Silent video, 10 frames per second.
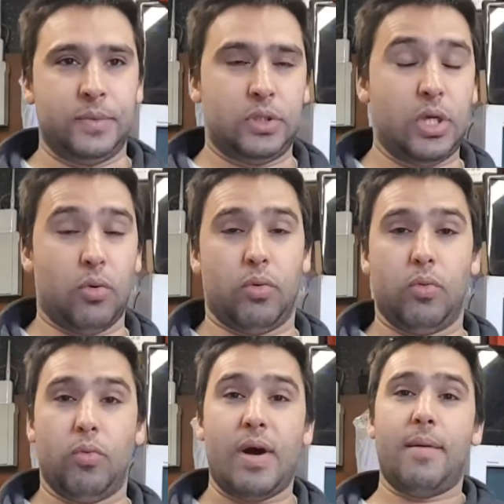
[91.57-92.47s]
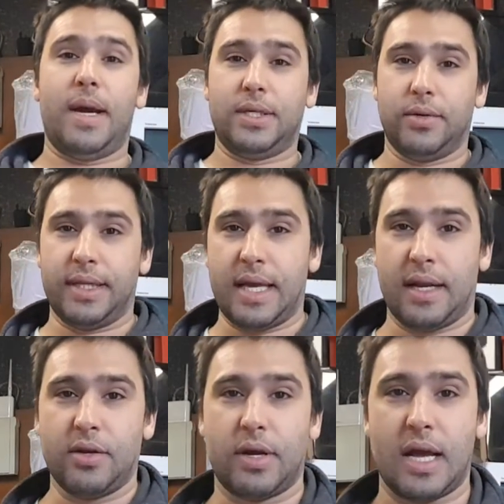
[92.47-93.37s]
So what am I doing
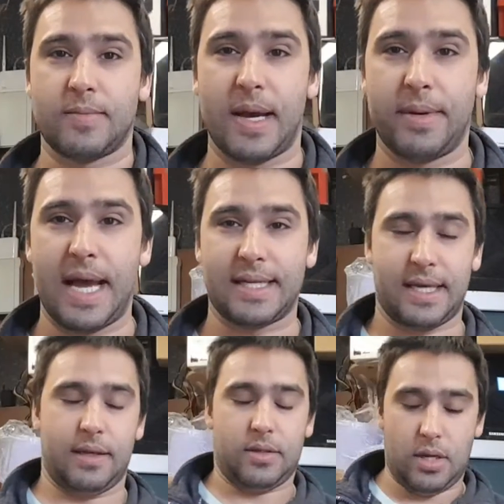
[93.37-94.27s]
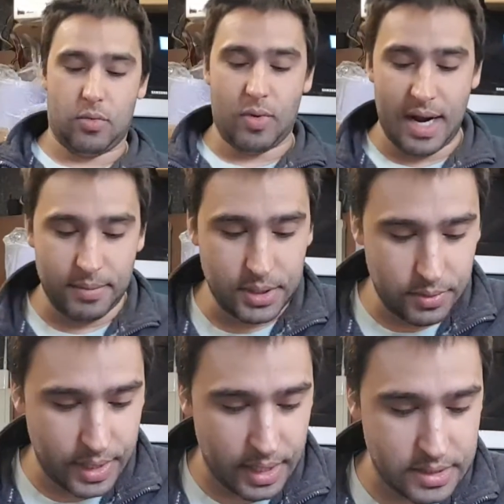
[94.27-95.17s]
then, you guys might be asking. So what I'm
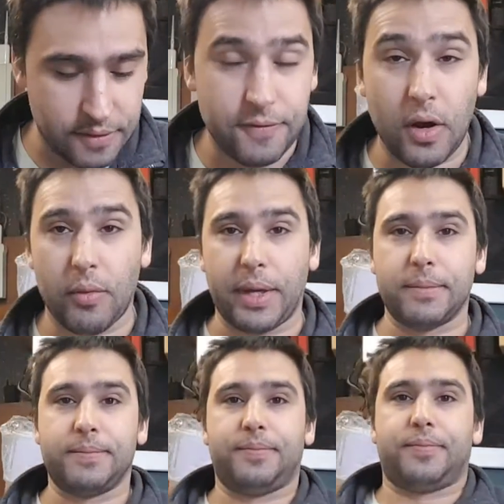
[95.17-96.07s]
doing is the following.